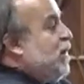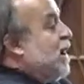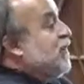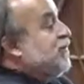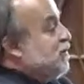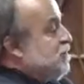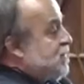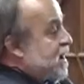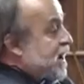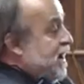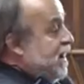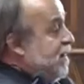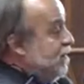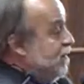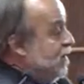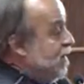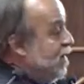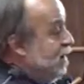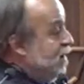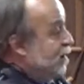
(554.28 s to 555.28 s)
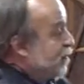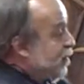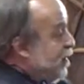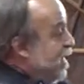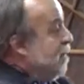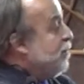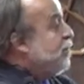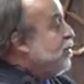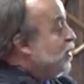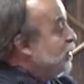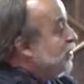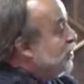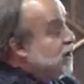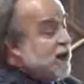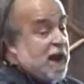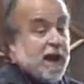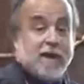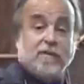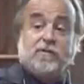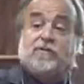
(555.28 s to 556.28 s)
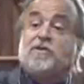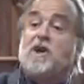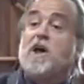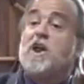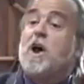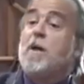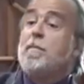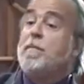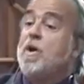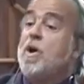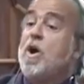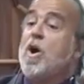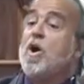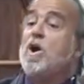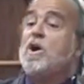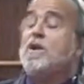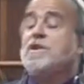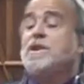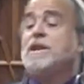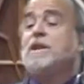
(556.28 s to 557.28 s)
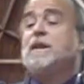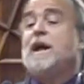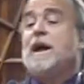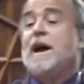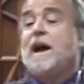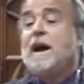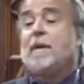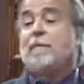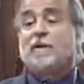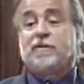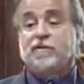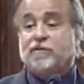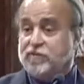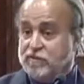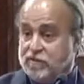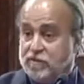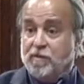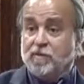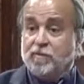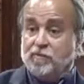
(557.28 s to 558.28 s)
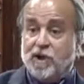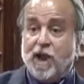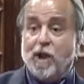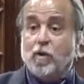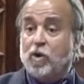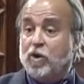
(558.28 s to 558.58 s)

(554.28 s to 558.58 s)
resume for that person and set up an R&D lab, as Jack